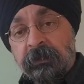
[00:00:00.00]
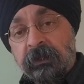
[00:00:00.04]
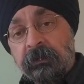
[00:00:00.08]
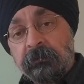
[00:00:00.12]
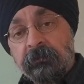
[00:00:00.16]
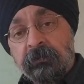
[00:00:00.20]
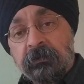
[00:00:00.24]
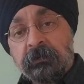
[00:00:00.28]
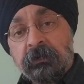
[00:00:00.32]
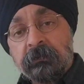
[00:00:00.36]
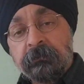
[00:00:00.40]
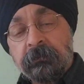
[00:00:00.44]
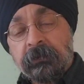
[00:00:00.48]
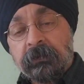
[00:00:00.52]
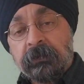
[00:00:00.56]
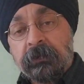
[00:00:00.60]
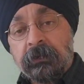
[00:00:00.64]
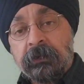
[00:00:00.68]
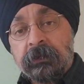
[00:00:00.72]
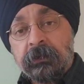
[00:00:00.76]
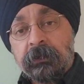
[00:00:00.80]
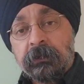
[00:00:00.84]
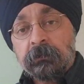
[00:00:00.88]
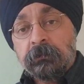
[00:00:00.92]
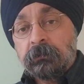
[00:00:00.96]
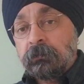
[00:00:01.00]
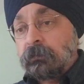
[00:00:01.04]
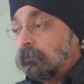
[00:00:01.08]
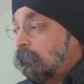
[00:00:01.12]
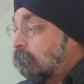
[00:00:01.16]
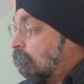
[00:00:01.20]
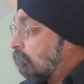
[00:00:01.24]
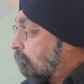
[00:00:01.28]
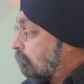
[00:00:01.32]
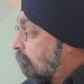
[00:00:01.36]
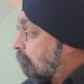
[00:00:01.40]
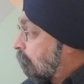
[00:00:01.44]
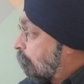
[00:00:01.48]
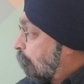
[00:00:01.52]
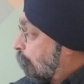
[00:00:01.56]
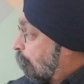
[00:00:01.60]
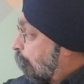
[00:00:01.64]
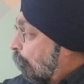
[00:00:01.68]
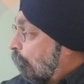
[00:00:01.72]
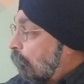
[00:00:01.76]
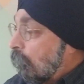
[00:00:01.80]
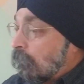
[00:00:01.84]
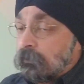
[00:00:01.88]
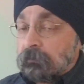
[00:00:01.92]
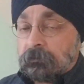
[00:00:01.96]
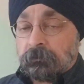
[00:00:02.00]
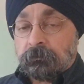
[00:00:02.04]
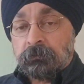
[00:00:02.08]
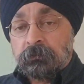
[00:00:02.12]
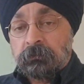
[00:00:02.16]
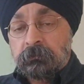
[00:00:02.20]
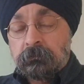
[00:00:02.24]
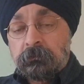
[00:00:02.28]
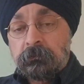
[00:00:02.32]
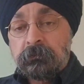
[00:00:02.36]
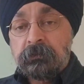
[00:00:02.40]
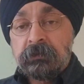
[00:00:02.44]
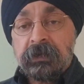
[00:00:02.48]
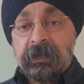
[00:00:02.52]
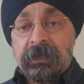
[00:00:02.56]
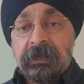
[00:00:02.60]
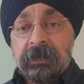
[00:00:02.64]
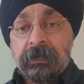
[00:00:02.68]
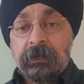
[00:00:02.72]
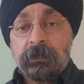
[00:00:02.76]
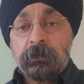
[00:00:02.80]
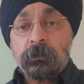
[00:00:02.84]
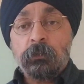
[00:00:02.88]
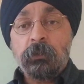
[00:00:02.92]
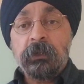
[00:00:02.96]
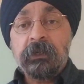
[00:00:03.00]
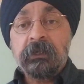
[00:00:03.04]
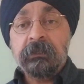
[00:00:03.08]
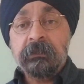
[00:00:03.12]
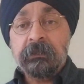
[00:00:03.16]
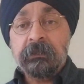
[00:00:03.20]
even run the credit. For narrowing